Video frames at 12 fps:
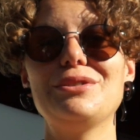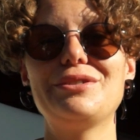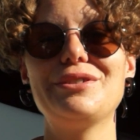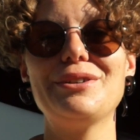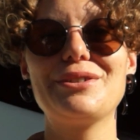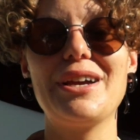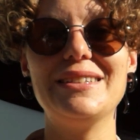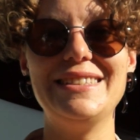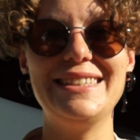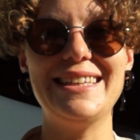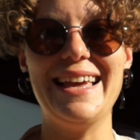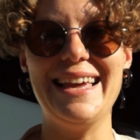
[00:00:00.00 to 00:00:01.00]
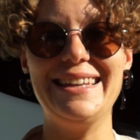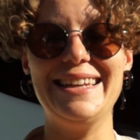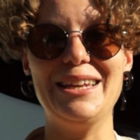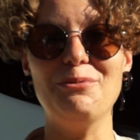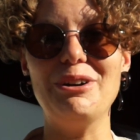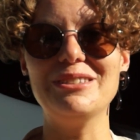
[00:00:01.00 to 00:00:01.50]
Charles tried his hand
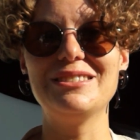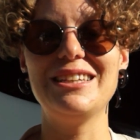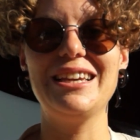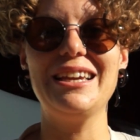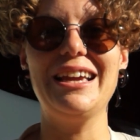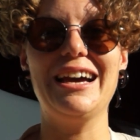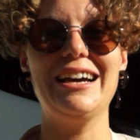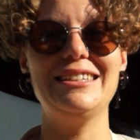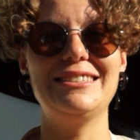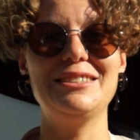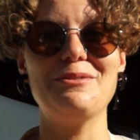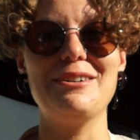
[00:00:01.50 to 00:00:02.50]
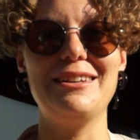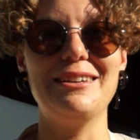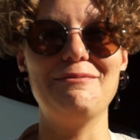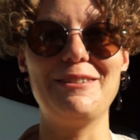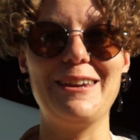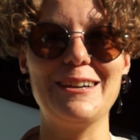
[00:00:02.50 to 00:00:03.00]
at welding. I didn't quite
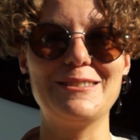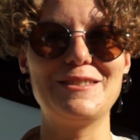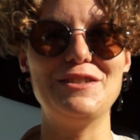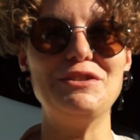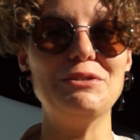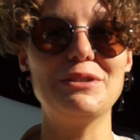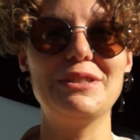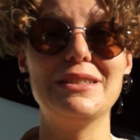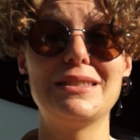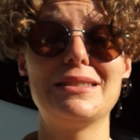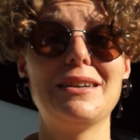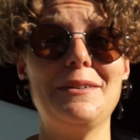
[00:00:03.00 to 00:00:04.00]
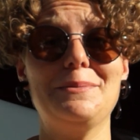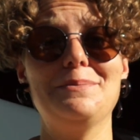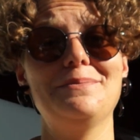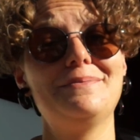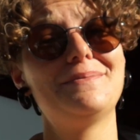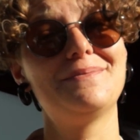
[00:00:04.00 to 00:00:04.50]
have the guts to do it this
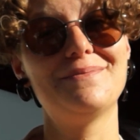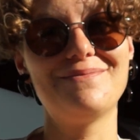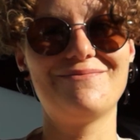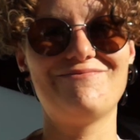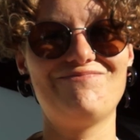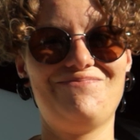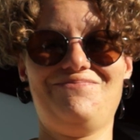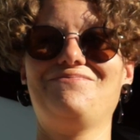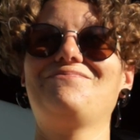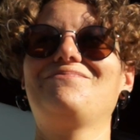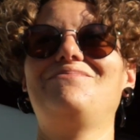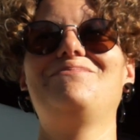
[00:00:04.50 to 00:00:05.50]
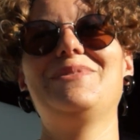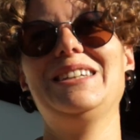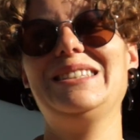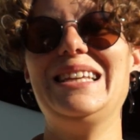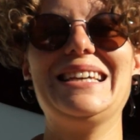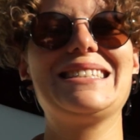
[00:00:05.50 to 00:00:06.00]
time,
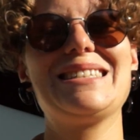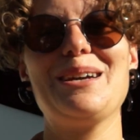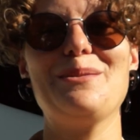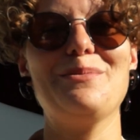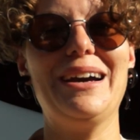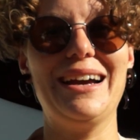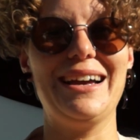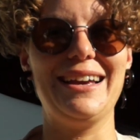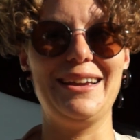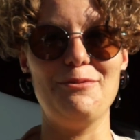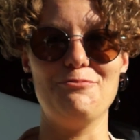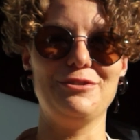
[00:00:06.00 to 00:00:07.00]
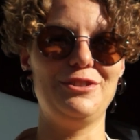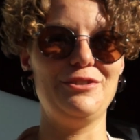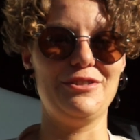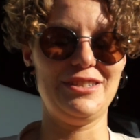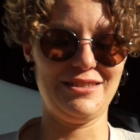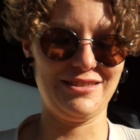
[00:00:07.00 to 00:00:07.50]
but next time I will do
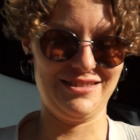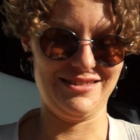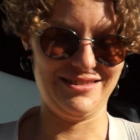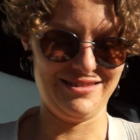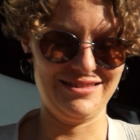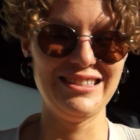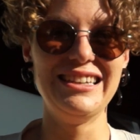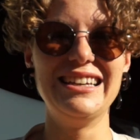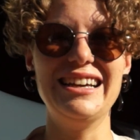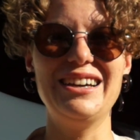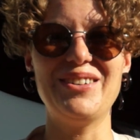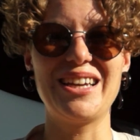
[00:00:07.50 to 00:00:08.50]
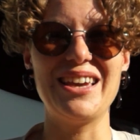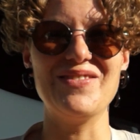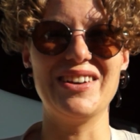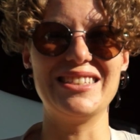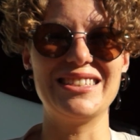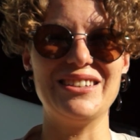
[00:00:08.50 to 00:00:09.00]
it. I'll get
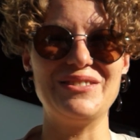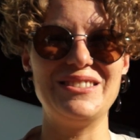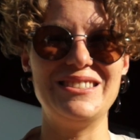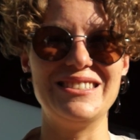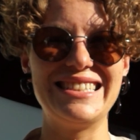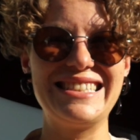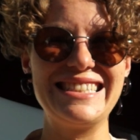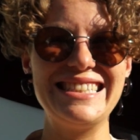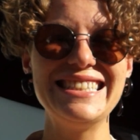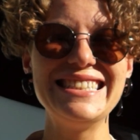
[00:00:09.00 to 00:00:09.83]
myself to do it.